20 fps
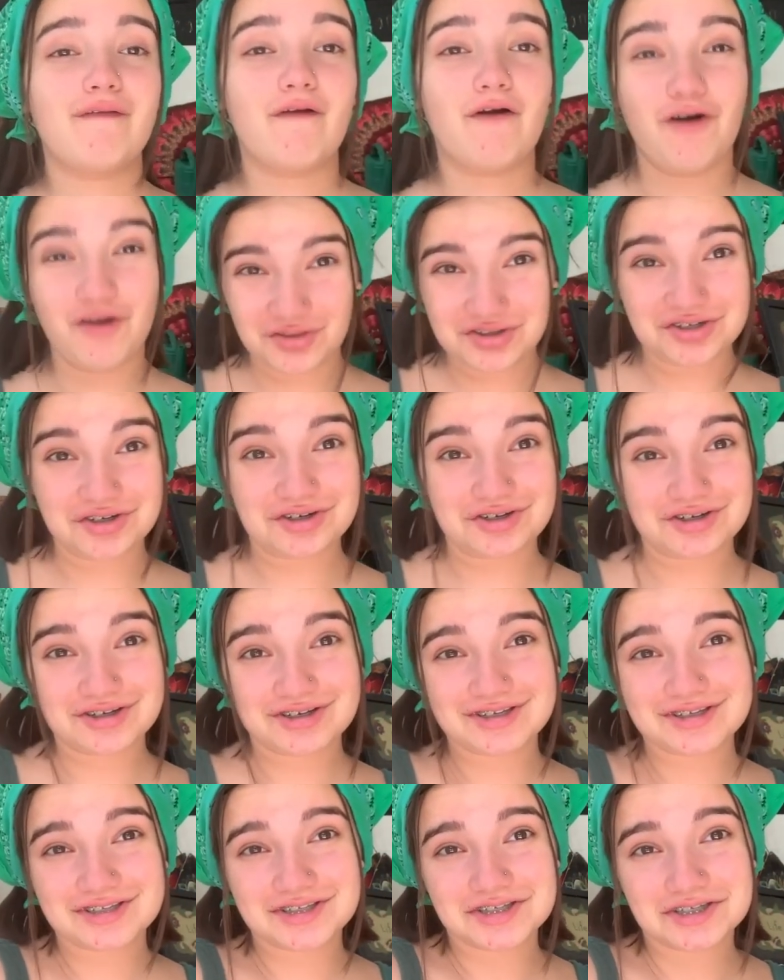All
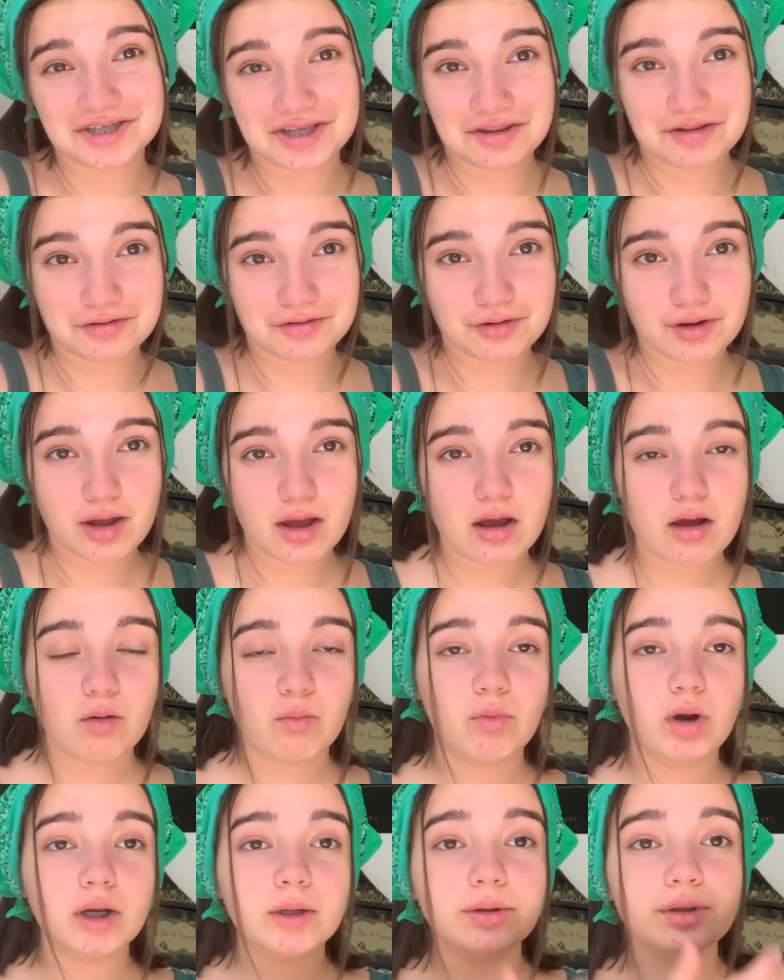dogs together.
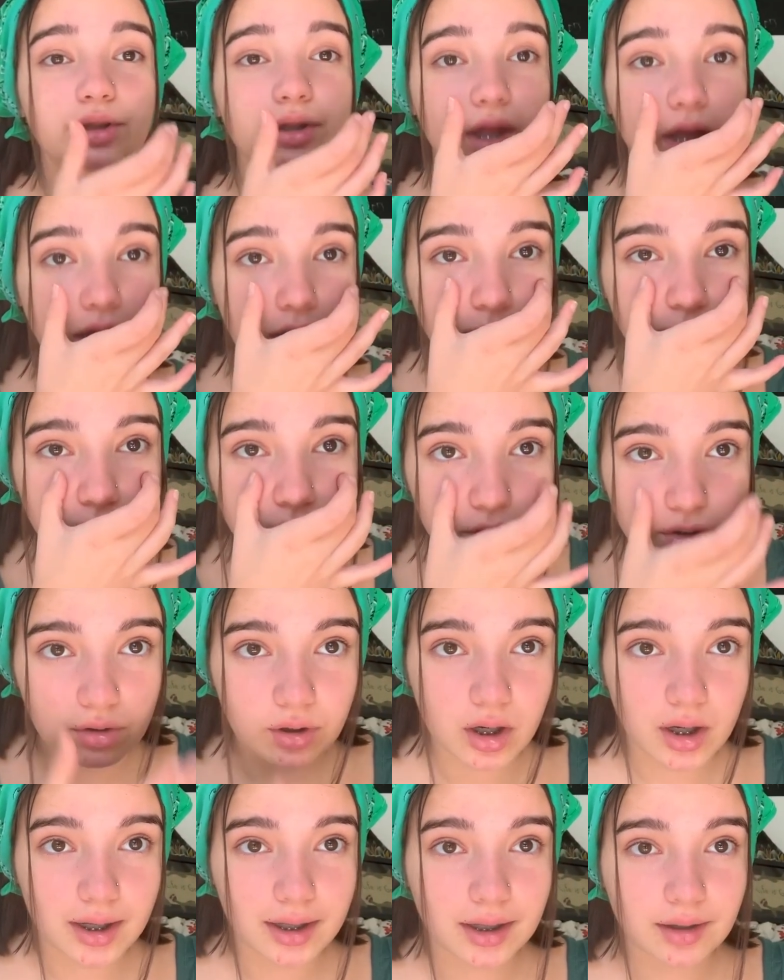Why do I look like I'm gonna
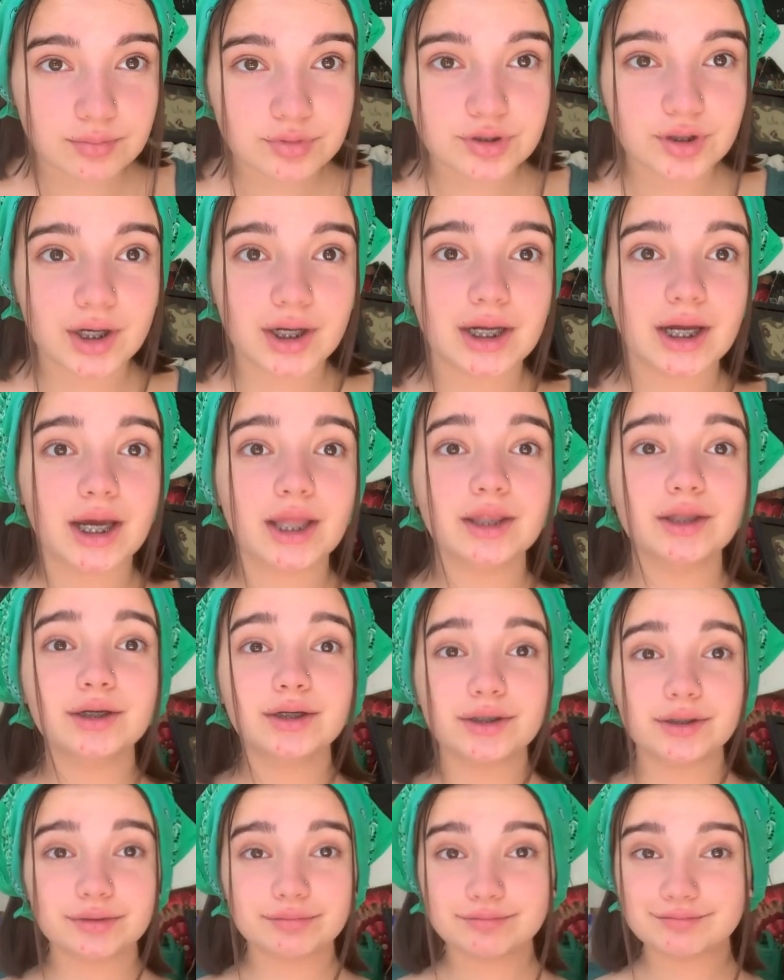cry? I'm sorry, I
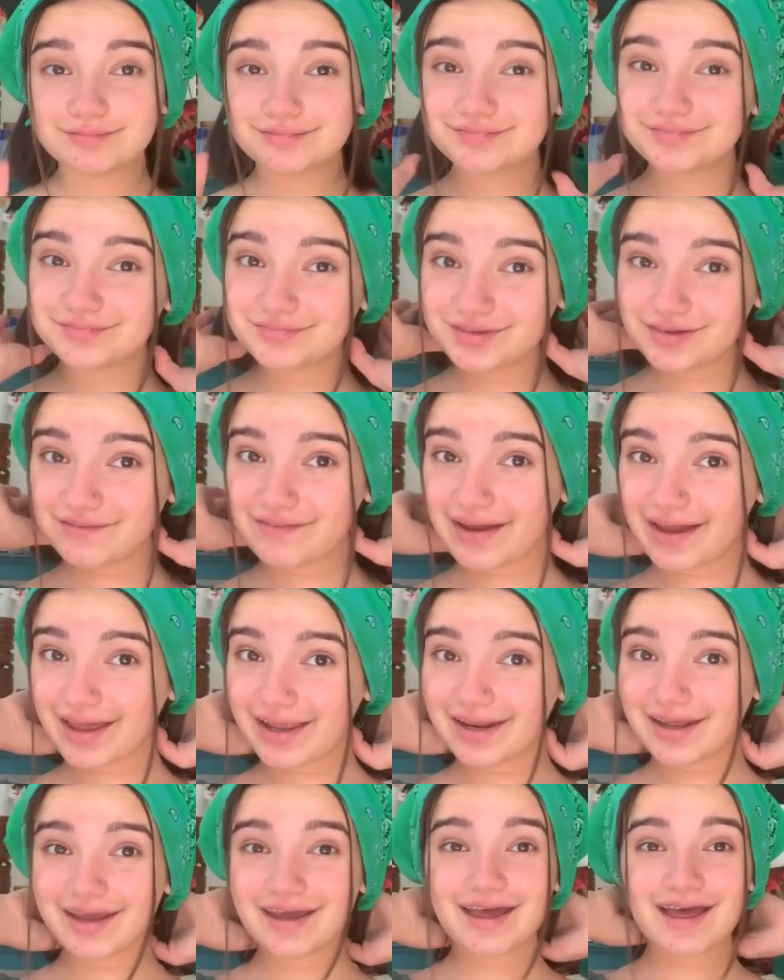look
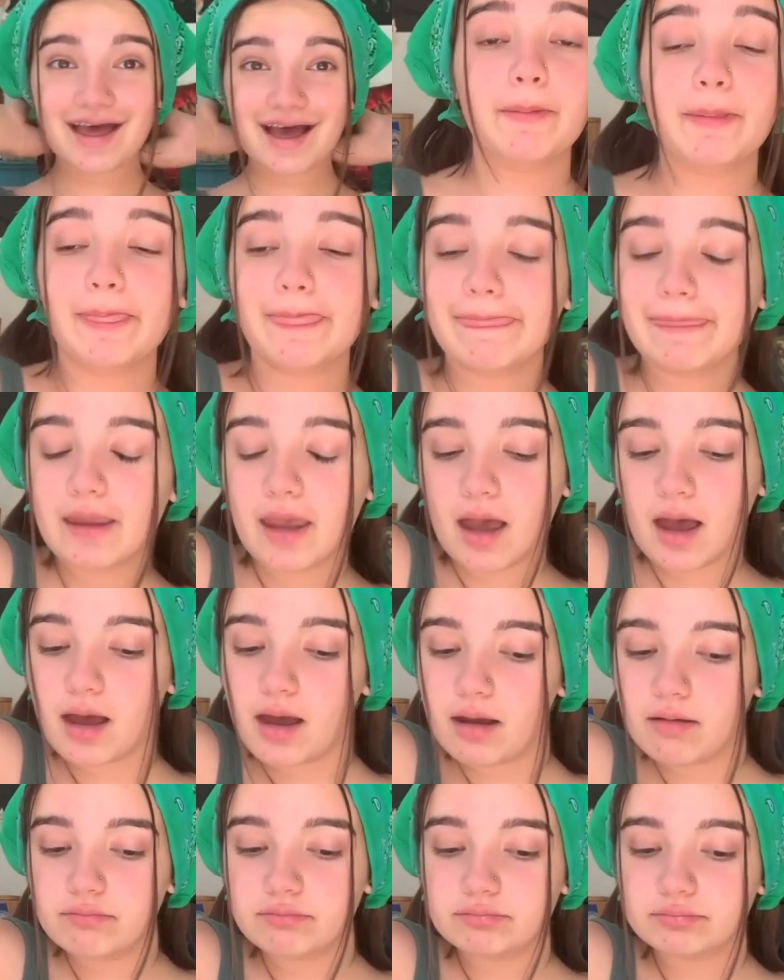red.
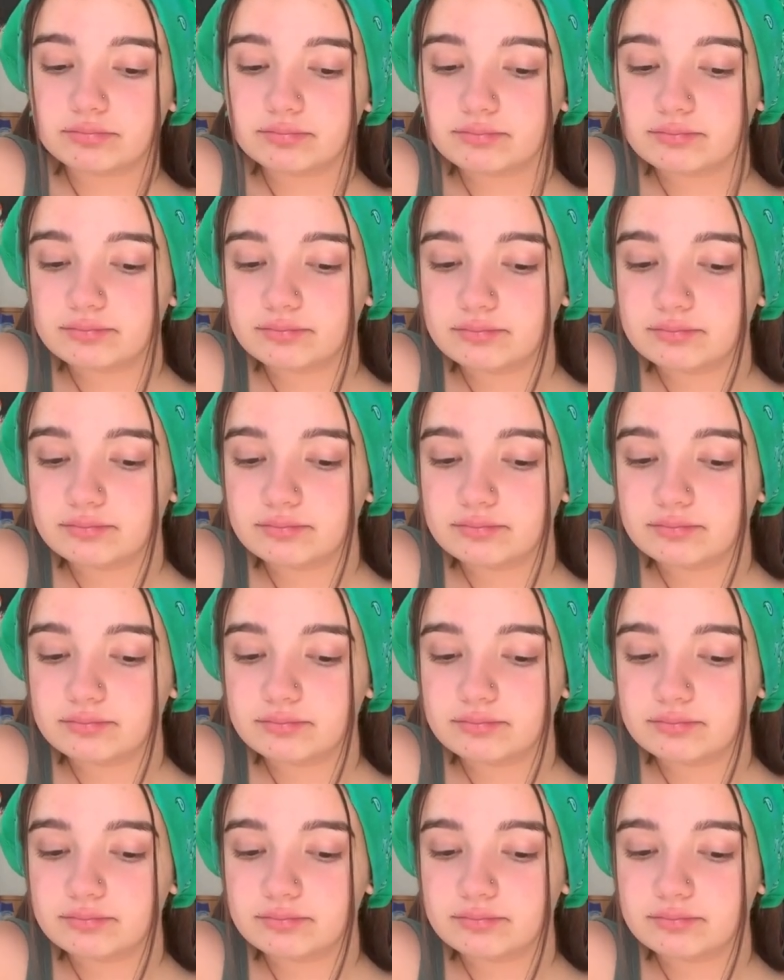Um,